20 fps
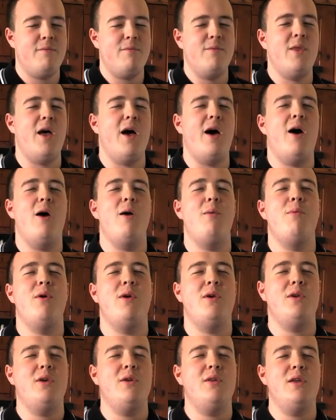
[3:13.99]
No,
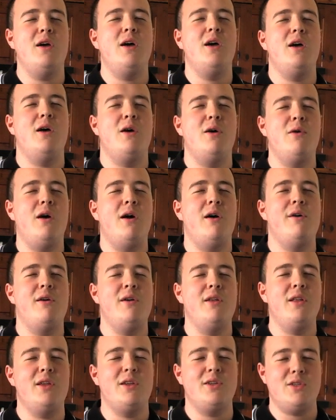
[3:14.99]
but I
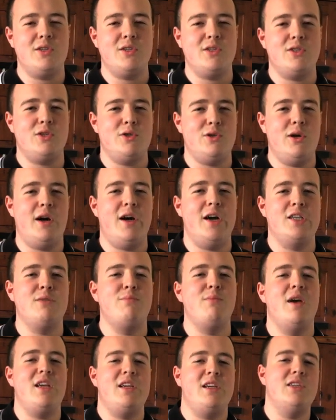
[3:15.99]
really just try
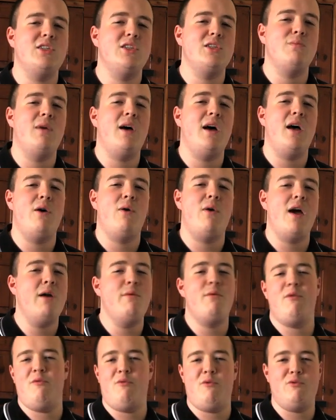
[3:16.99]
to make you smile.
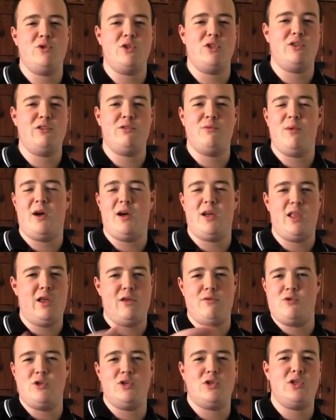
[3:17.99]
Everyone will just smile
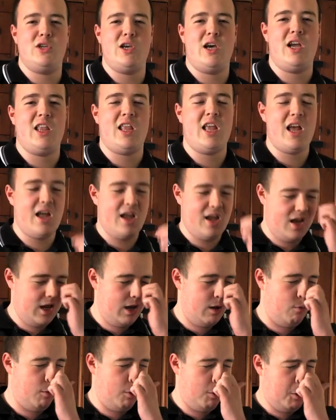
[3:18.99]
it just like that,
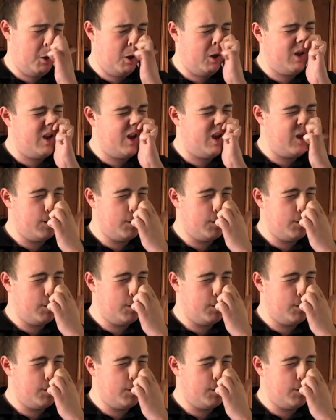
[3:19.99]
he would.